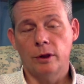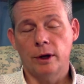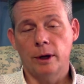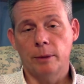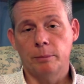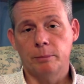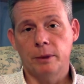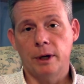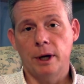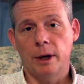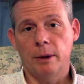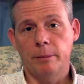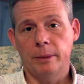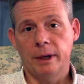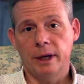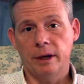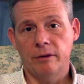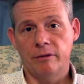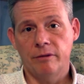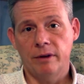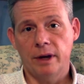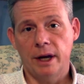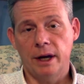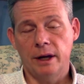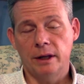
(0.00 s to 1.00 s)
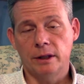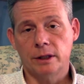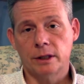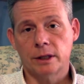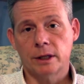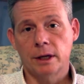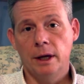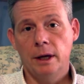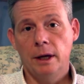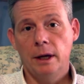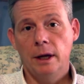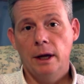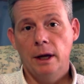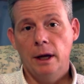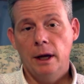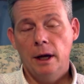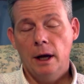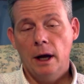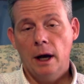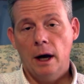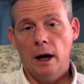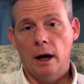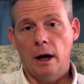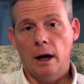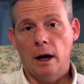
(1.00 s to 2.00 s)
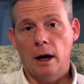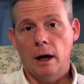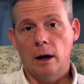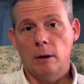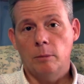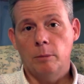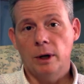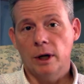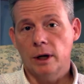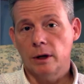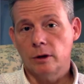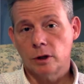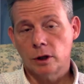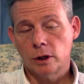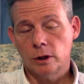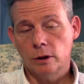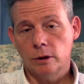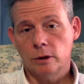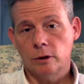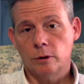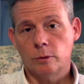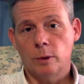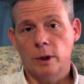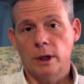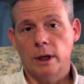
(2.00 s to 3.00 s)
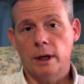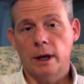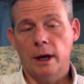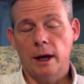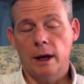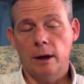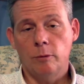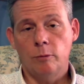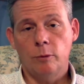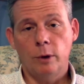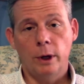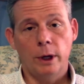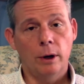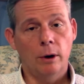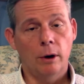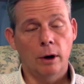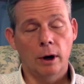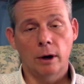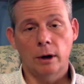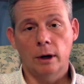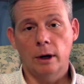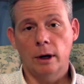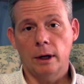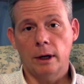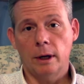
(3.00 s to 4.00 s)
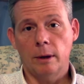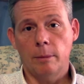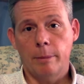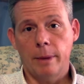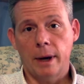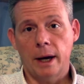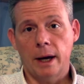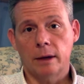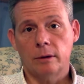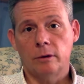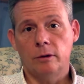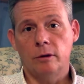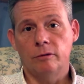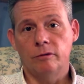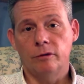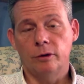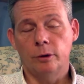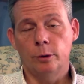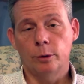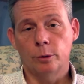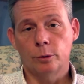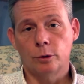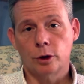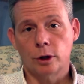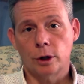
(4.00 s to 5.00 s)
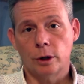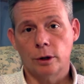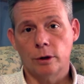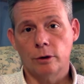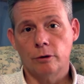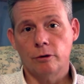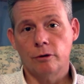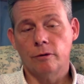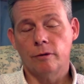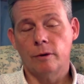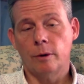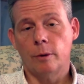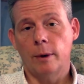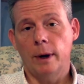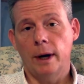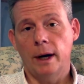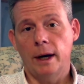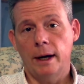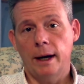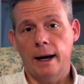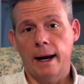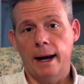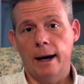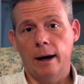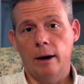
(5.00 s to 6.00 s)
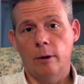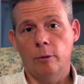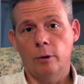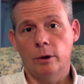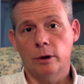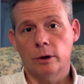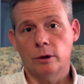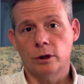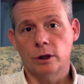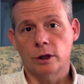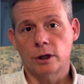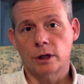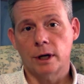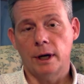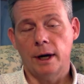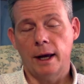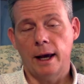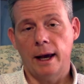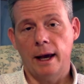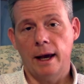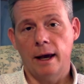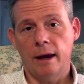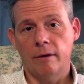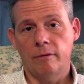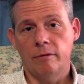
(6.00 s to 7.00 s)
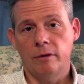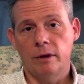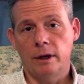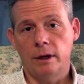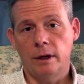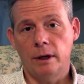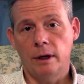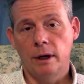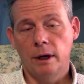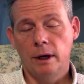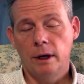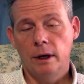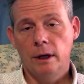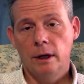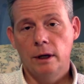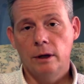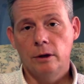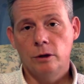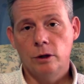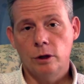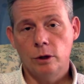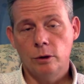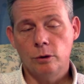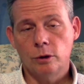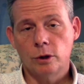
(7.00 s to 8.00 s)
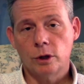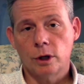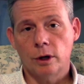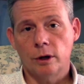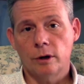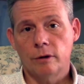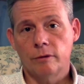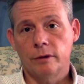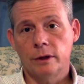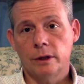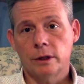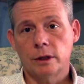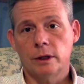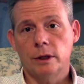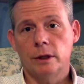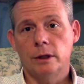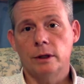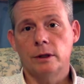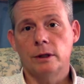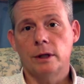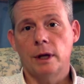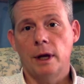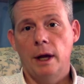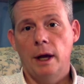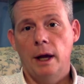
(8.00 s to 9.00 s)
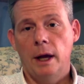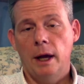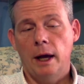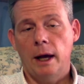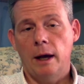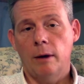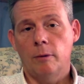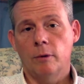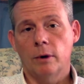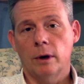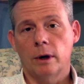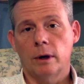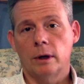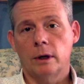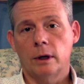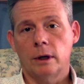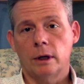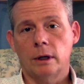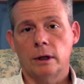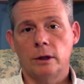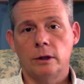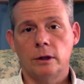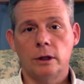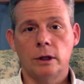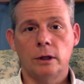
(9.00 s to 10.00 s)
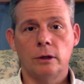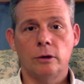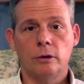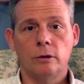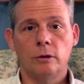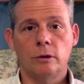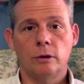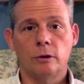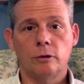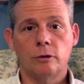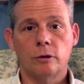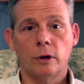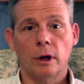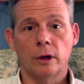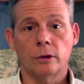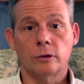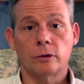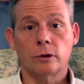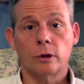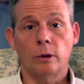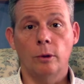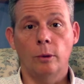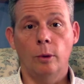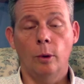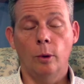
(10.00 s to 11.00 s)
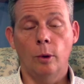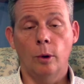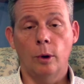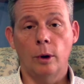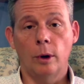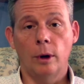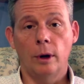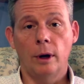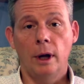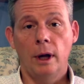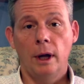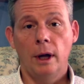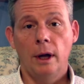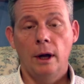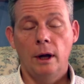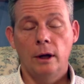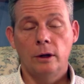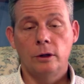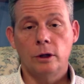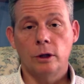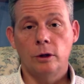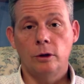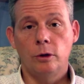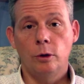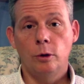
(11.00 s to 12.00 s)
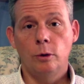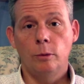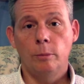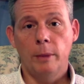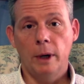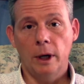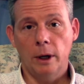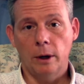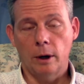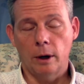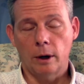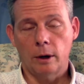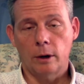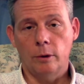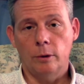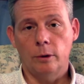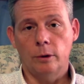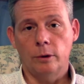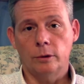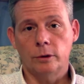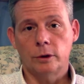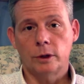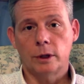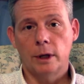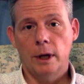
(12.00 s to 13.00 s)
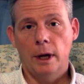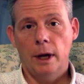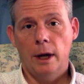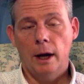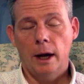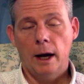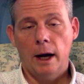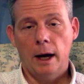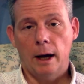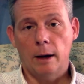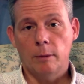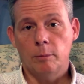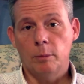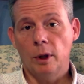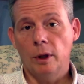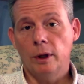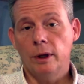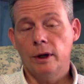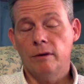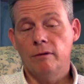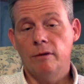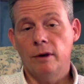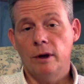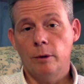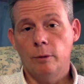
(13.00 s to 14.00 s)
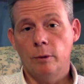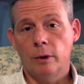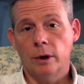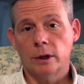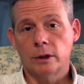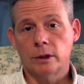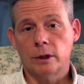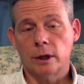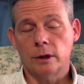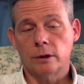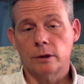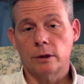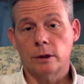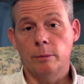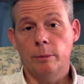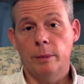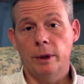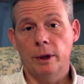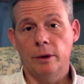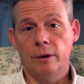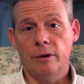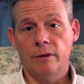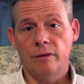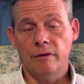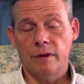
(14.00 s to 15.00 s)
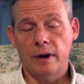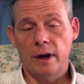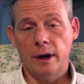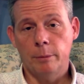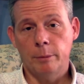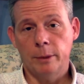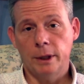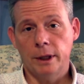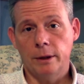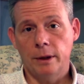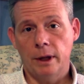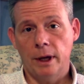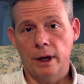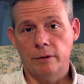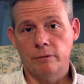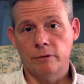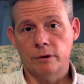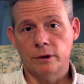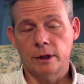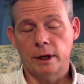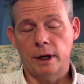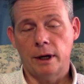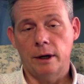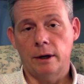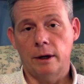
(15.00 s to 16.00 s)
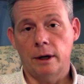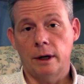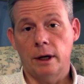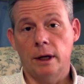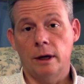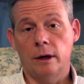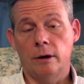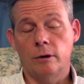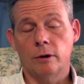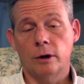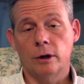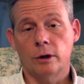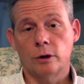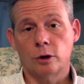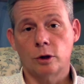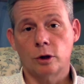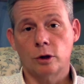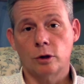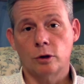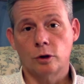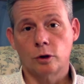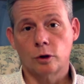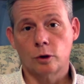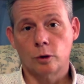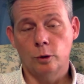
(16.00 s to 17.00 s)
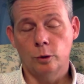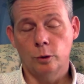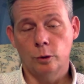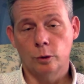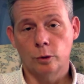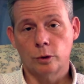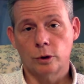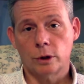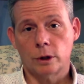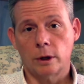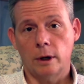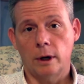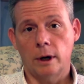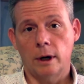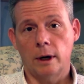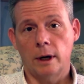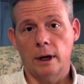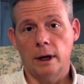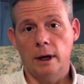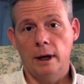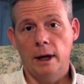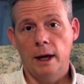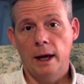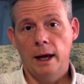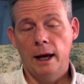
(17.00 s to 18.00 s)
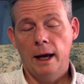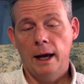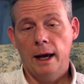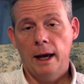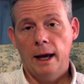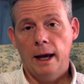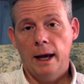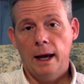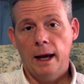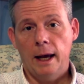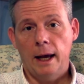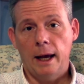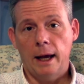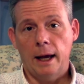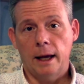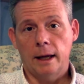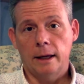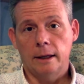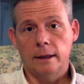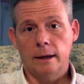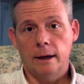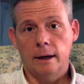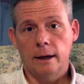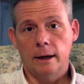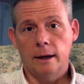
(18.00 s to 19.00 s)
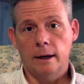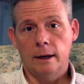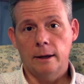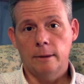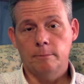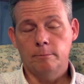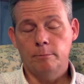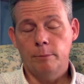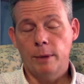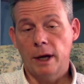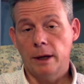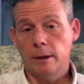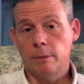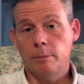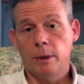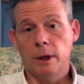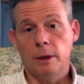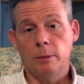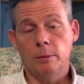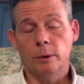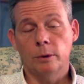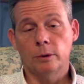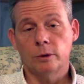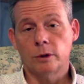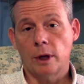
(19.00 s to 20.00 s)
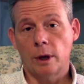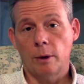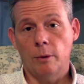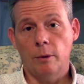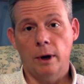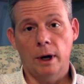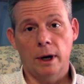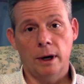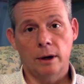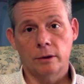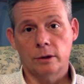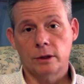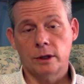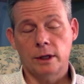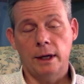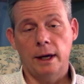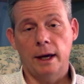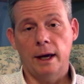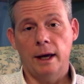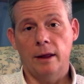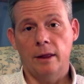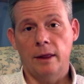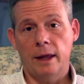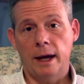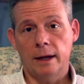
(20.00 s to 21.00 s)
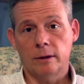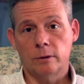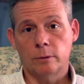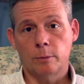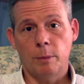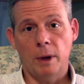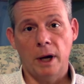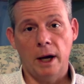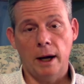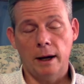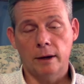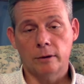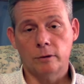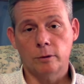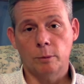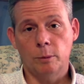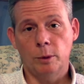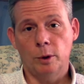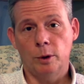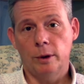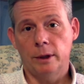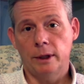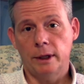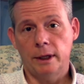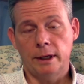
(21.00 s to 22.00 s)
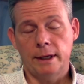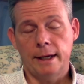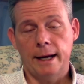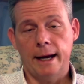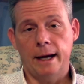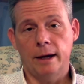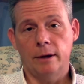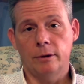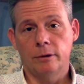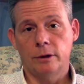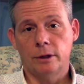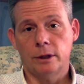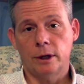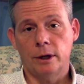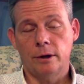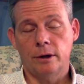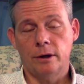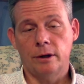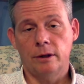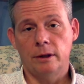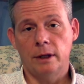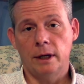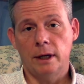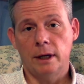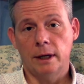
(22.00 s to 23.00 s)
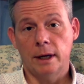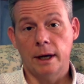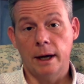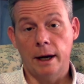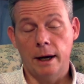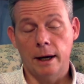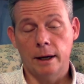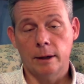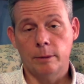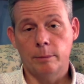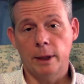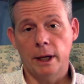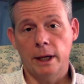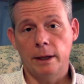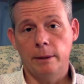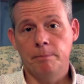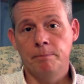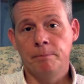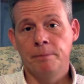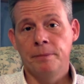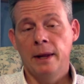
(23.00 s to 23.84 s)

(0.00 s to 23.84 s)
upcoming events. But as soon as we can, we are going to get back to full church. For right now, we're just going to have the two services, and we're going to continue to trust the Lord to do miracles. I believe he wants us to build a family life center, get a Christian school started. And many people say, "Well, I don't see how that's possible in the downturn of the economy